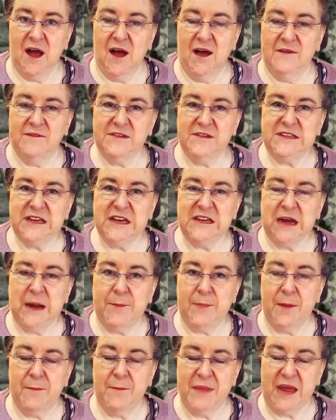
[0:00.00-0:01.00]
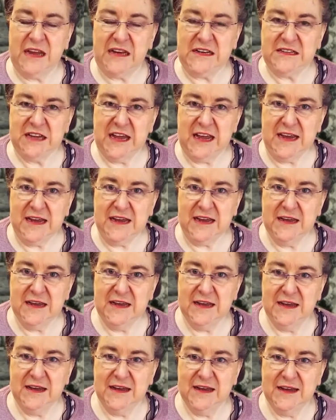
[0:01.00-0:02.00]
I've set up a meeting.
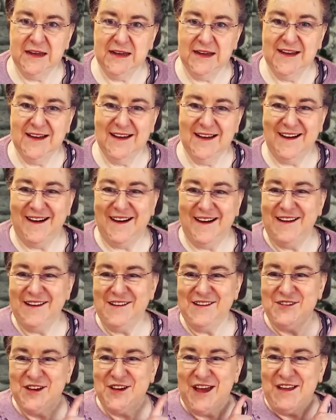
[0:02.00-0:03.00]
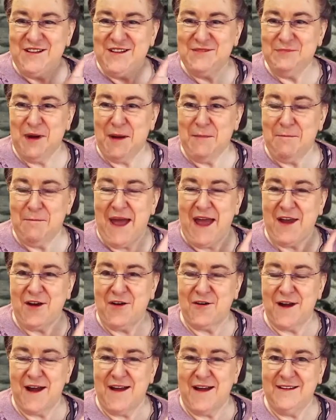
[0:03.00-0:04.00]
I changed my
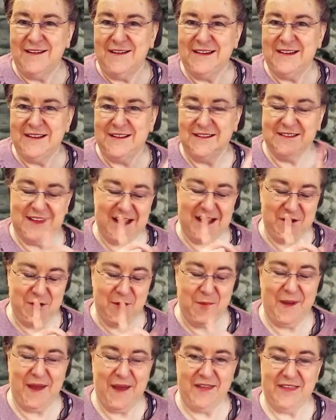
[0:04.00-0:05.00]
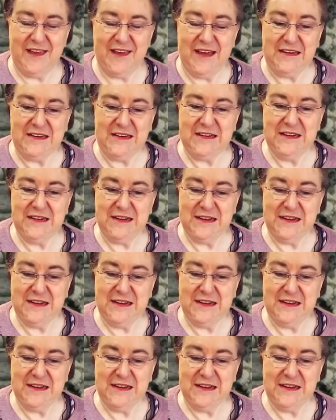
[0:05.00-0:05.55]
background. I'll tell you about that.